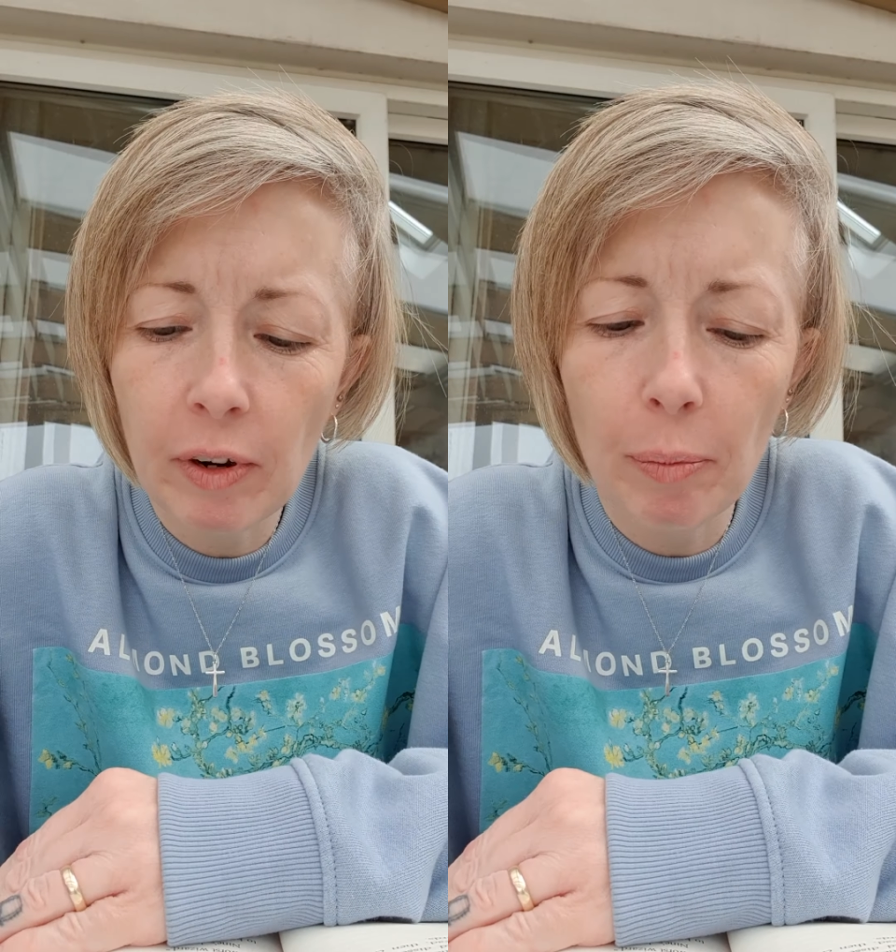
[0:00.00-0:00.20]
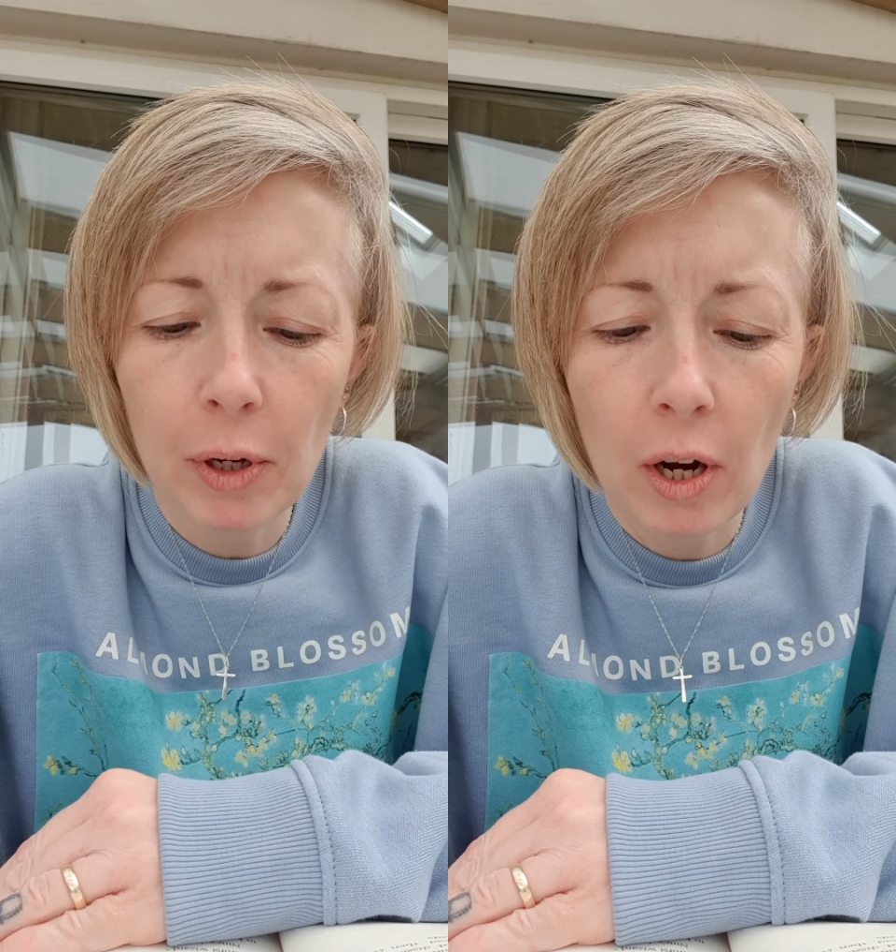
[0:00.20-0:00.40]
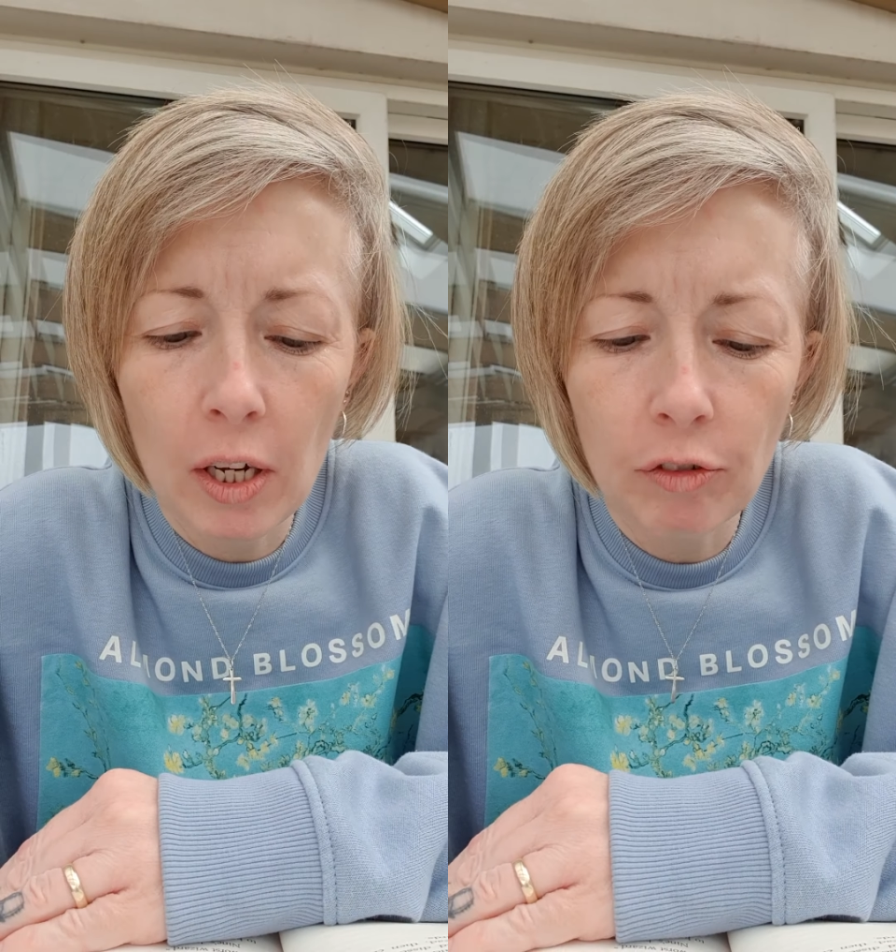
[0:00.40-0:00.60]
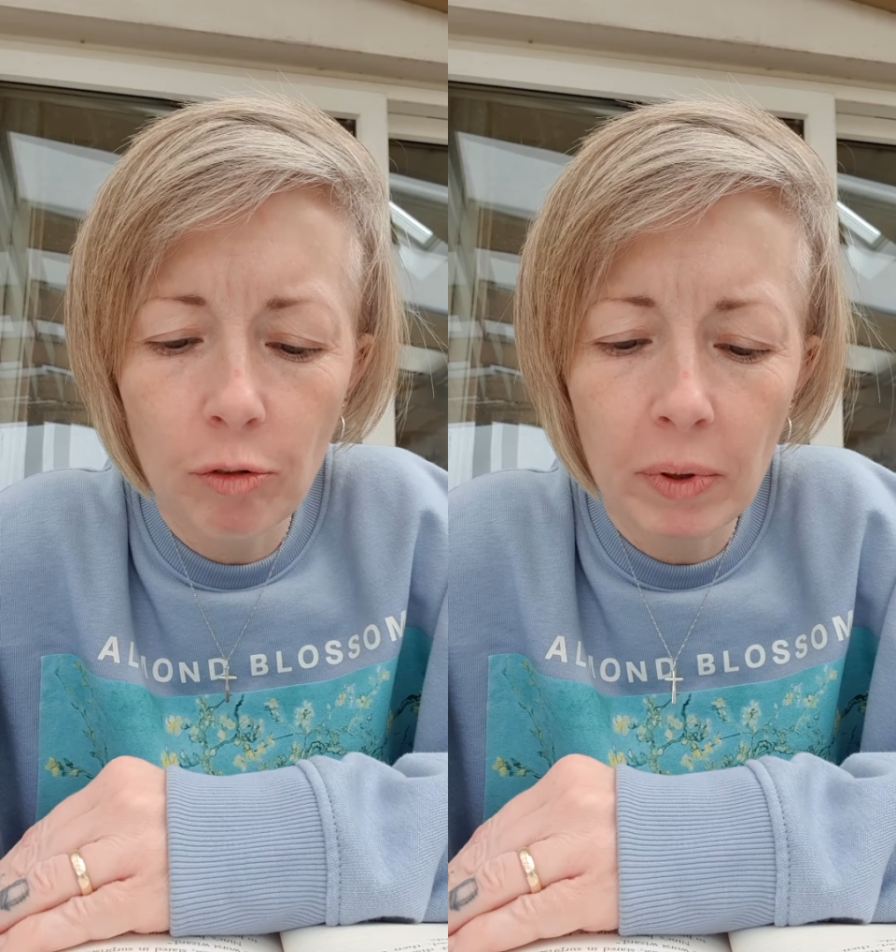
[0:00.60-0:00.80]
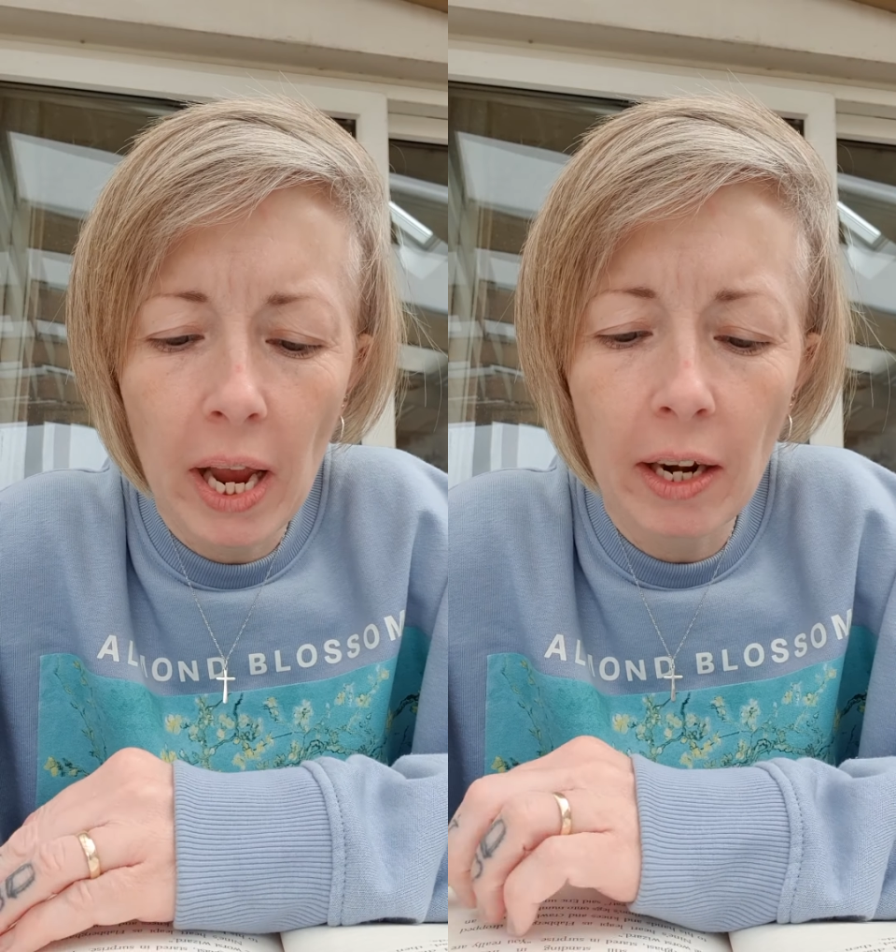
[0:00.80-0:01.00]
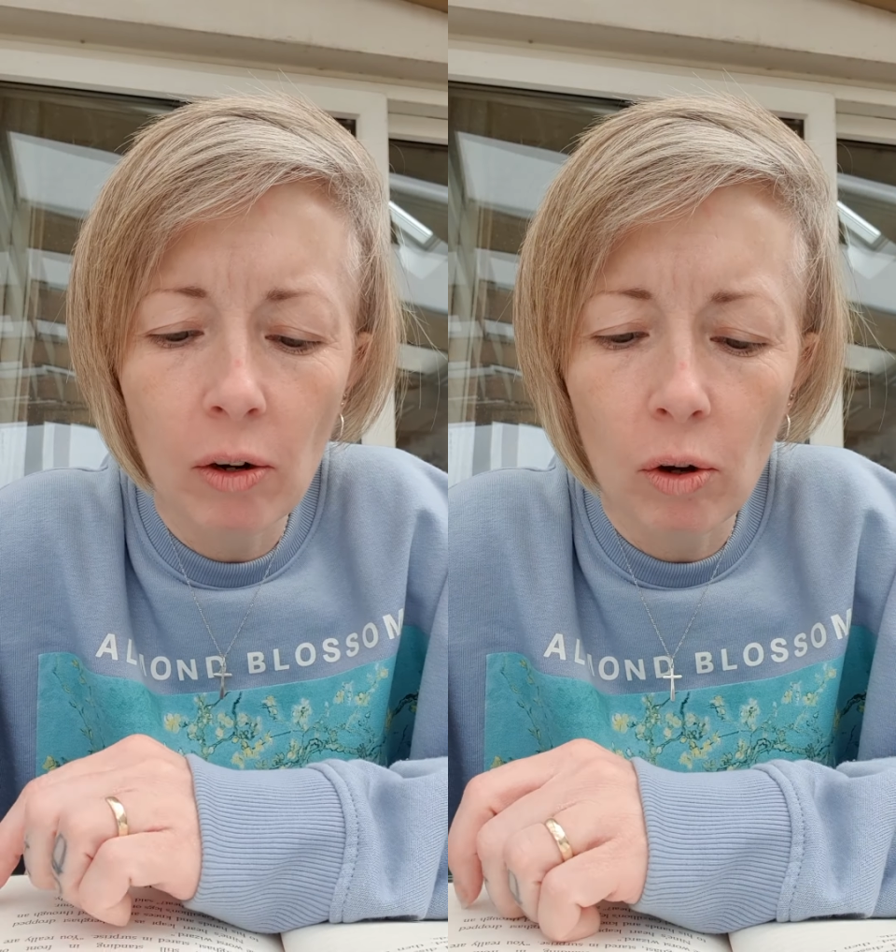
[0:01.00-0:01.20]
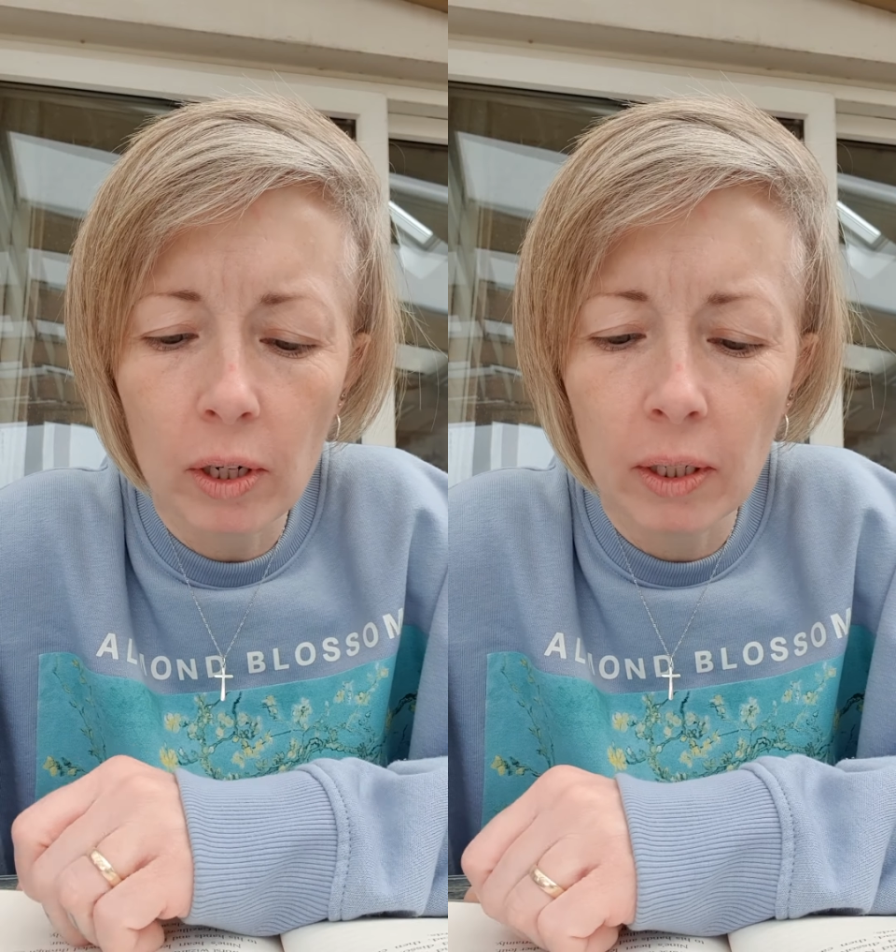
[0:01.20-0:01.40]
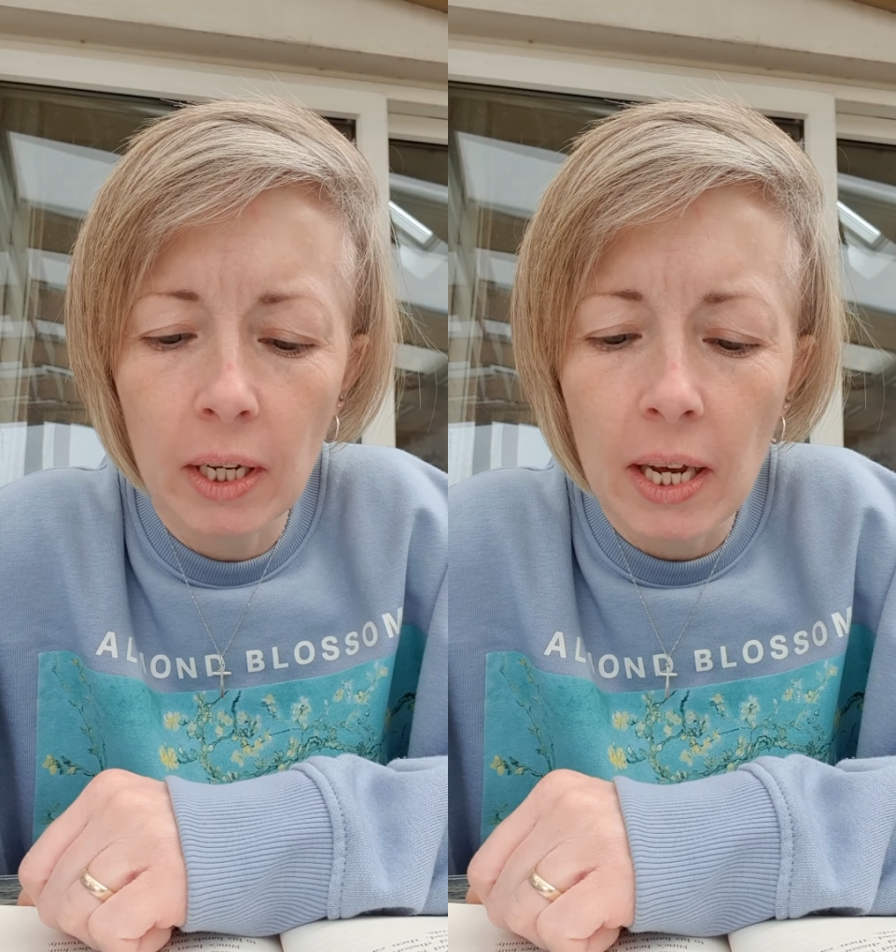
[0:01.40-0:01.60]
Flabbergast from the headlock,